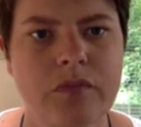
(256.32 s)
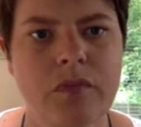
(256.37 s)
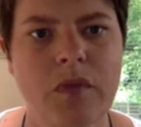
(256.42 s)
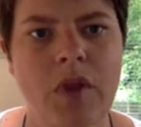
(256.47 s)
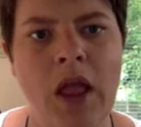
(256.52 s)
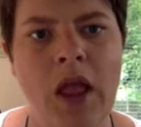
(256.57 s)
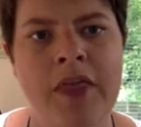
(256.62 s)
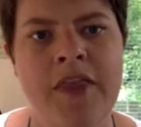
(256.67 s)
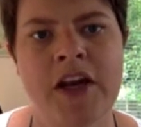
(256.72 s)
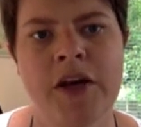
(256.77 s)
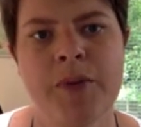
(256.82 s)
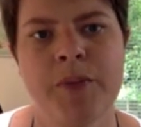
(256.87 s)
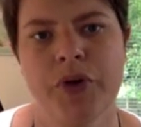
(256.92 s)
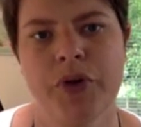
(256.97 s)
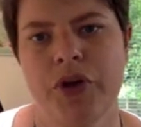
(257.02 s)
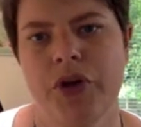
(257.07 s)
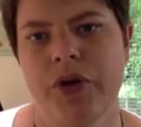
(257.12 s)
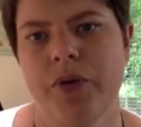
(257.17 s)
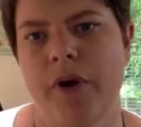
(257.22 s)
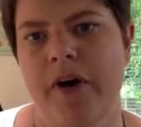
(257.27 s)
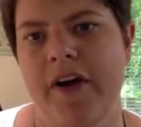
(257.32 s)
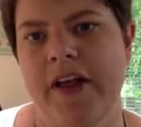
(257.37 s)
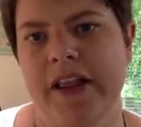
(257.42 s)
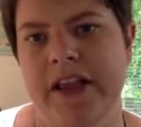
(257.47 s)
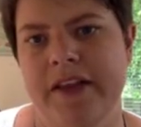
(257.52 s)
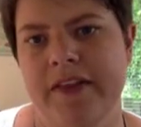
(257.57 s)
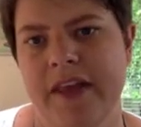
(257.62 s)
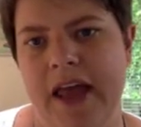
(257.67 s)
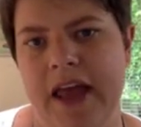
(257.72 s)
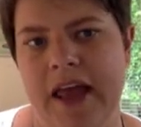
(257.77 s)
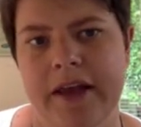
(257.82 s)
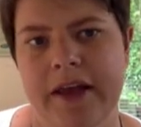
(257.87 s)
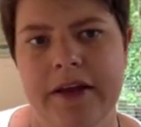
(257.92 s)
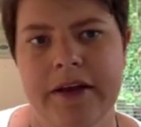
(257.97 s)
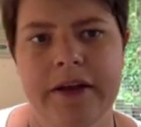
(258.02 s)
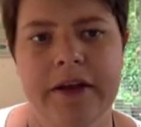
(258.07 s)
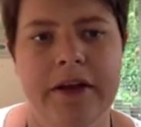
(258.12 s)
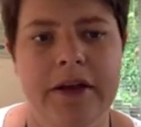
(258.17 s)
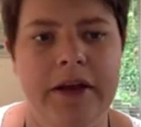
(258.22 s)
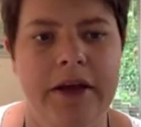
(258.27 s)
And then you put the URL in there.
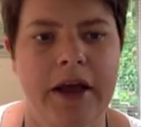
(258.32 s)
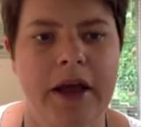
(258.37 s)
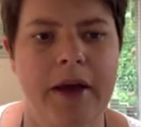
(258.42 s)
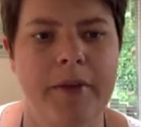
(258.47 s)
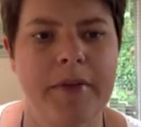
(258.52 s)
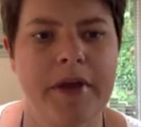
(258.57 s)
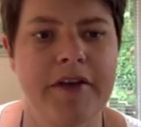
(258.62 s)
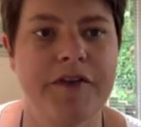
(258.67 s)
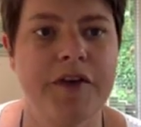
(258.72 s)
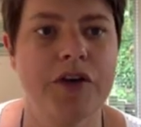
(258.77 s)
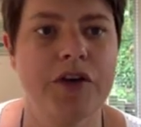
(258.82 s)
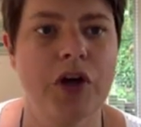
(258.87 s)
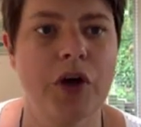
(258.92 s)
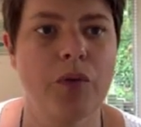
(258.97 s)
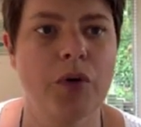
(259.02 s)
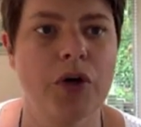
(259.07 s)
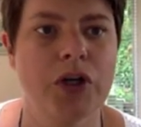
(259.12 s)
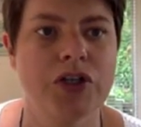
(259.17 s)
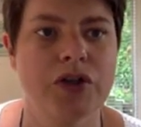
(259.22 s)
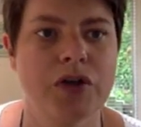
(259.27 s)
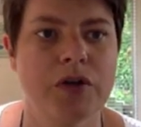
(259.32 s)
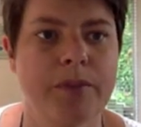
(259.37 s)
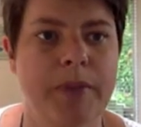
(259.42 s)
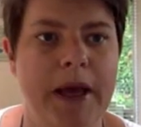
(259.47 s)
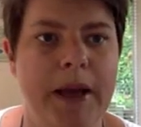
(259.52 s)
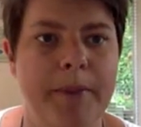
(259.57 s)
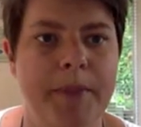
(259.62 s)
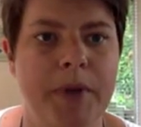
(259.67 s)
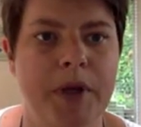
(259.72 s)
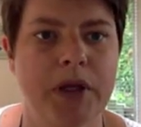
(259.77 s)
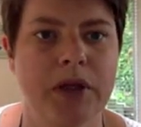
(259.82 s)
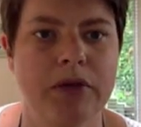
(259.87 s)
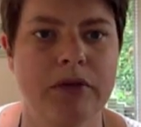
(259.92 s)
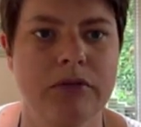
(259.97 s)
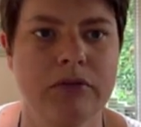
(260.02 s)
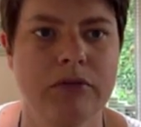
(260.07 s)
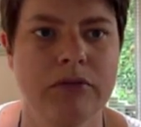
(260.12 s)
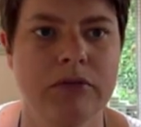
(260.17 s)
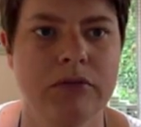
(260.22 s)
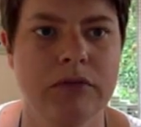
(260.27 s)
If you don't want to do it by a button,
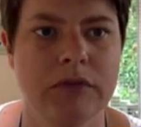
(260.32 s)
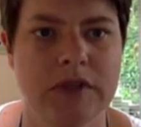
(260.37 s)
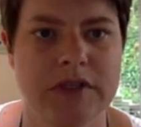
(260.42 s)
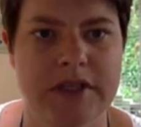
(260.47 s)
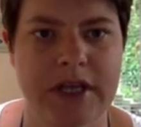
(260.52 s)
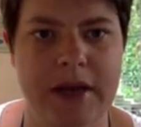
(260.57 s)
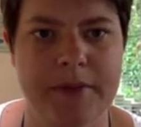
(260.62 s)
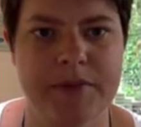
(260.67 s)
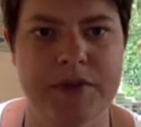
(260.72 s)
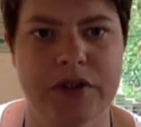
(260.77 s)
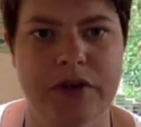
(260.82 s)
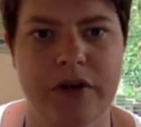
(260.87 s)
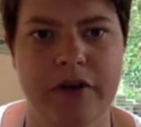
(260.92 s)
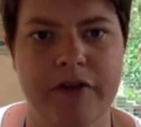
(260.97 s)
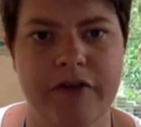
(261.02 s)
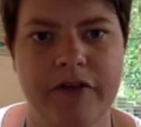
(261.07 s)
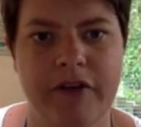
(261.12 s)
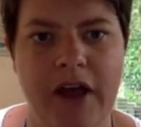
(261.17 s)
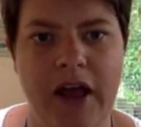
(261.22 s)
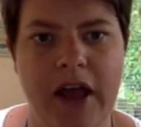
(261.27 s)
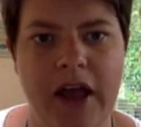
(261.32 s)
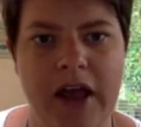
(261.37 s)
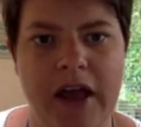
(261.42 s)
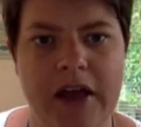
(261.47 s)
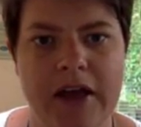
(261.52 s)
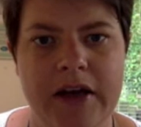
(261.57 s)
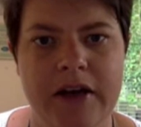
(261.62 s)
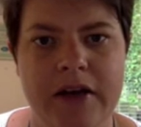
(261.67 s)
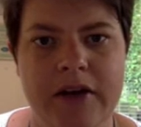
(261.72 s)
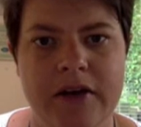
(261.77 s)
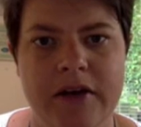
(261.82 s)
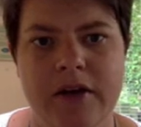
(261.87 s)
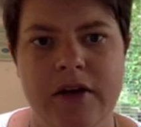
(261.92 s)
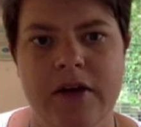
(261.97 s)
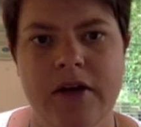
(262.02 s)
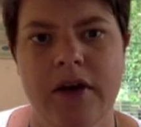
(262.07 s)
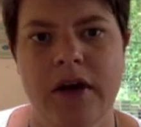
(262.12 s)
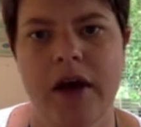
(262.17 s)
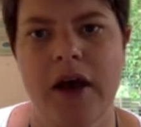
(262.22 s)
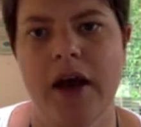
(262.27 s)
that's absolutely fine.
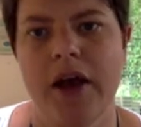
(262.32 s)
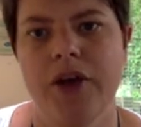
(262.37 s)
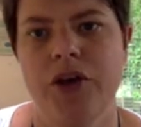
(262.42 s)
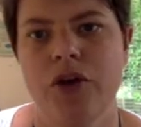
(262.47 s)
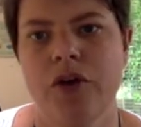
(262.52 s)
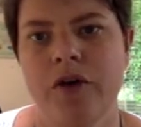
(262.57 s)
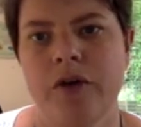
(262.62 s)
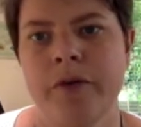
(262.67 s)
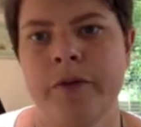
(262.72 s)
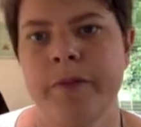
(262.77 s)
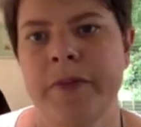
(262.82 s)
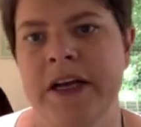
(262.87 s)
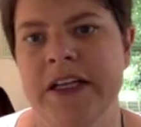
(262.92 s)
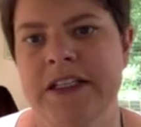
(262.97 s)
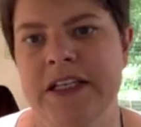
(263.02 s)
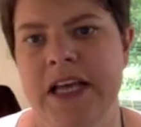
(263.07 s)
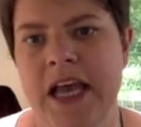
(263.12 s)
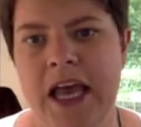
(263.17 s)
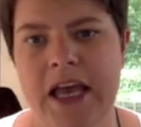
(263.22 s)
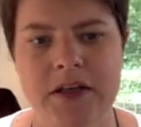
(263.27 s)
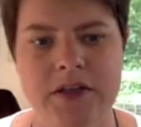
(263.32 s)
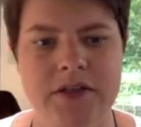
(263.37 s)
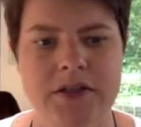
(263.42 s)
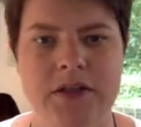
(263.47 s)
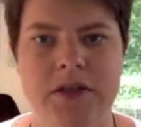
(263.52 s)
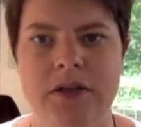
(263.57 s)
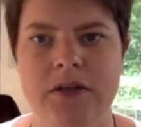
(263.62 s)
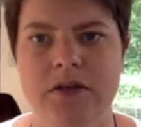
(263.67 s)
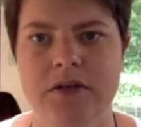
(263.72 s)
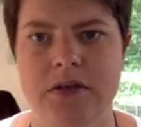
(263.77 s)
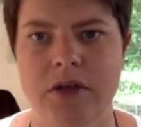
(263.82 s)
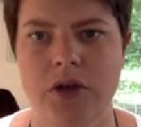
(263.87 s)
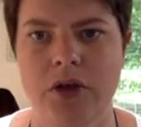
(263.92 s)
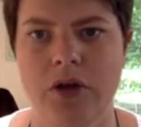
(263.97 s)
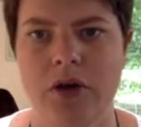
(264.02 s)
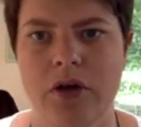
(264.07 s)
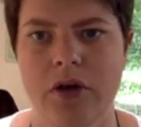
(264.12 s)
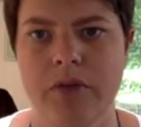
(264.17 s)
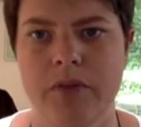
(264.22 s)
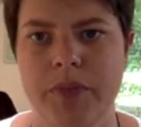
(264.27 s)
You can do it by text, so you
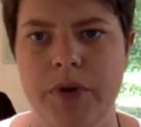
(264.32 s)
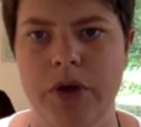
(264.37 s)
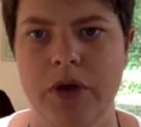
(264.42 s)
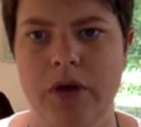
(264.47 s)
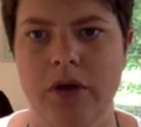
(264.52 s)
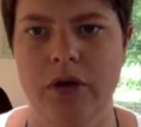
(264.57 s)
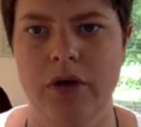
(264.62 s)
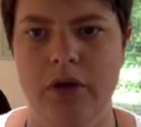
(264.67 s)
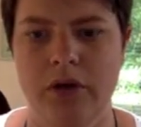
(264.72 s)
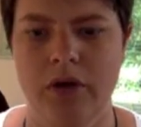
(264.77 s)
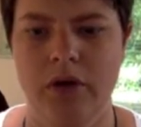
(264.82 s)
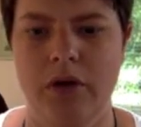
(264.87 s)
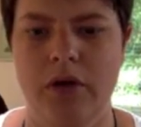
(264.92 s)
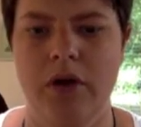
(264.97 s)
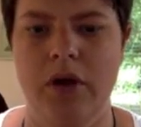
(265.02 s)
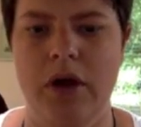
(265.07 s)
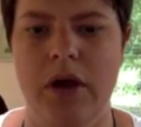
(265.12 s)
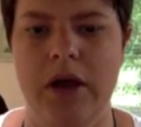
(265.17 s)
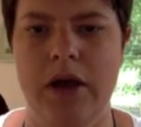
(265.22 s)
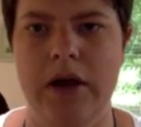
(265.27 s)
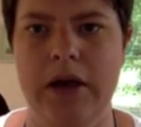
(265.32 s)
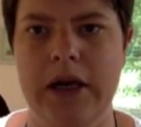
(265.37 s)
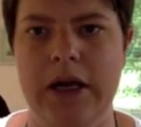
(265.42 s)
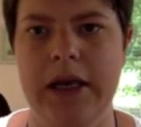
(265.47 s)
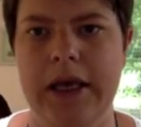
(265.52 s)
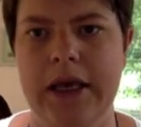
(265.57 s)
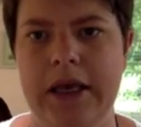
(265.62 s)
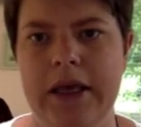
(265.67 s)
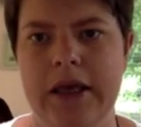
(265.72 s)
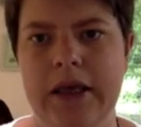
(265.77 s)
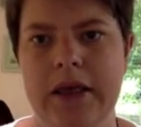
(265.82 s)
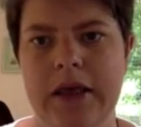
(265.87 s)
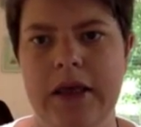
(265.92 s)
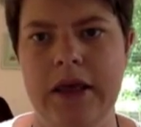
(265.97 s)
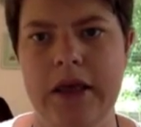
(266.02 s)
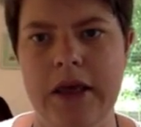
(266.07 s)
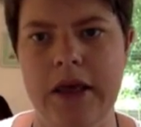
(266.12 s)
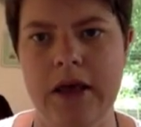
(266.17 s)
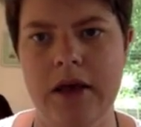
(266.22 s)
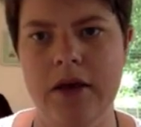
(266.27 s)
can put click
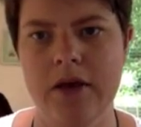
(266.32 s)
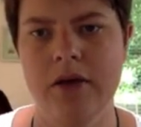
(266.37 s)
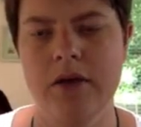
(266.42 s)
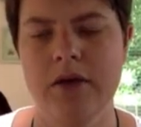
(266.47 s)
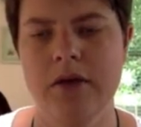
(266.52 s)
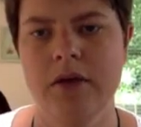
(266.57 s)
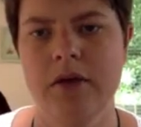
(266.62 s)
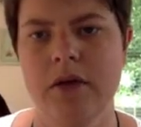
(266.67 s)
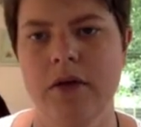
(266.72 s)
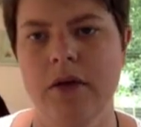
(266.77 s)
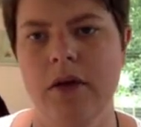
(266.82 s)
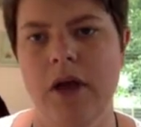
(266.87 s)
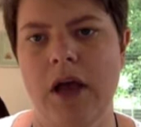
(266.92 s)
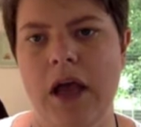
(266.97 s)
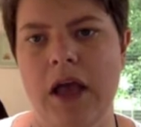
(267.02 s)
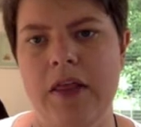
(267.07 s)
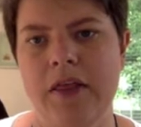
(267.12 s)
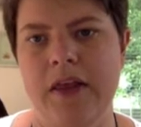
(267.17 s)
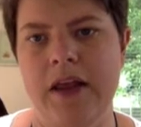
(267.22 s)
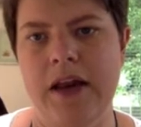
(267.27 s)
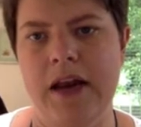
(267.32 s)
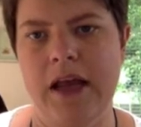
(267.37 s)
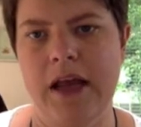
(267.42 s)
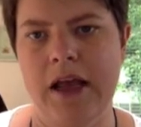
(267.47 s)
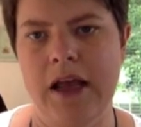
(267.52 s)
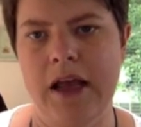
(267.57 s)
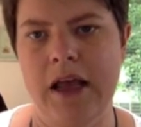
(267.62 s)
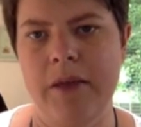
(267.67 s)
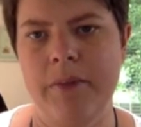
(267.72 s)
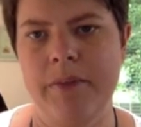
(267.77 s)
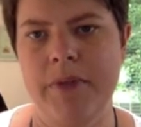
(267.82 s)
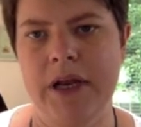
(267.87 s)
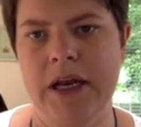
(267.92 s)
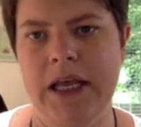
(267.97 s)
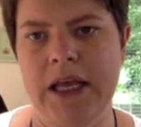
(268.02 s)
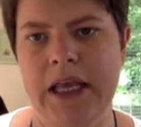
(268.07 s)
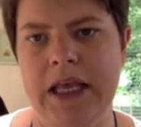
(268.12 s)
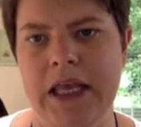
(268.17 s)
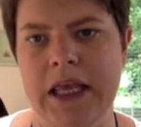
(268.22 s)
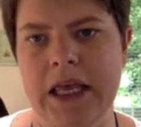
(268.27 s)
here and then
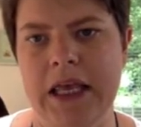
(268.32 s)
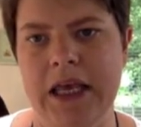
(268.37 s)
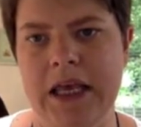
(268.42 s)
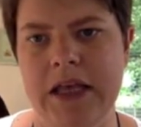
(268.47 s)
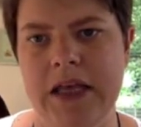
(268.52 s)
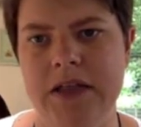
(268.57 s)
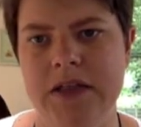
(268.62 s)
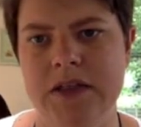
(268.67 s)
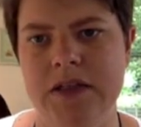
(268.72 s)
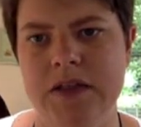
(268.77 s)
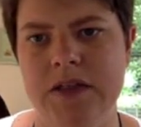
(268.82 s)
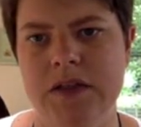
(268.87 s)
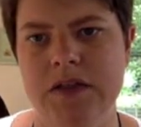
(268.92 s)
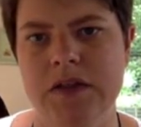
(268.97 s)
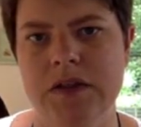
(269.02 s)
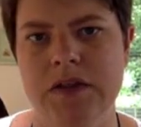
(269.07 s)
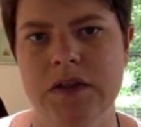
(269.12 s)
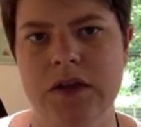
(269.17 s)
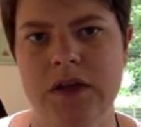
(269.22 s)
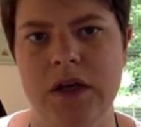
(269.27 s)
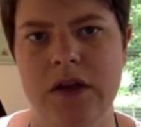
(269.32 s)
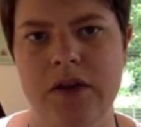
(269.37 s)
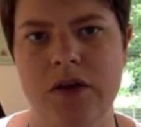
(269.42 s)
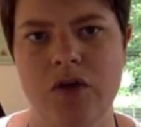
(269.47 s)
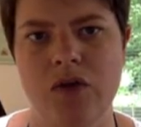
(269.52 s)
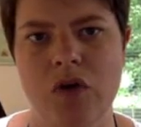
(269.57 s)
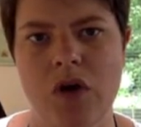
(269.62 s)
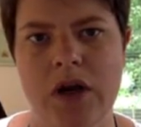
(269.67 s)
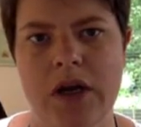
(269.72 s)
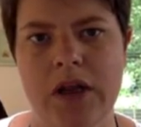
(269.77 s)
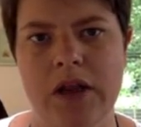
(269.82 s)
hyperlink it, and you've got a little